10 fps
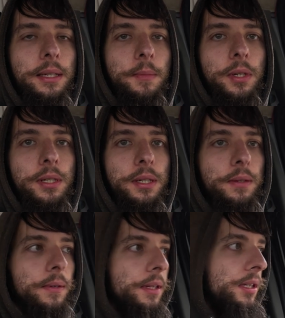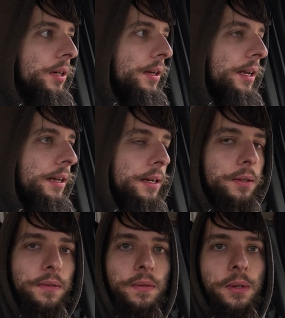number 2 in the Cherokee
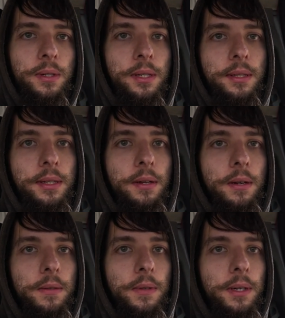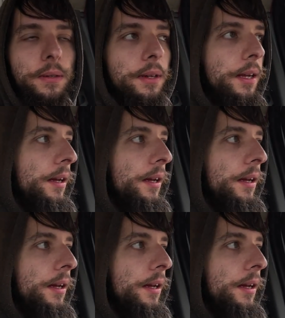National Forest on Citico Road.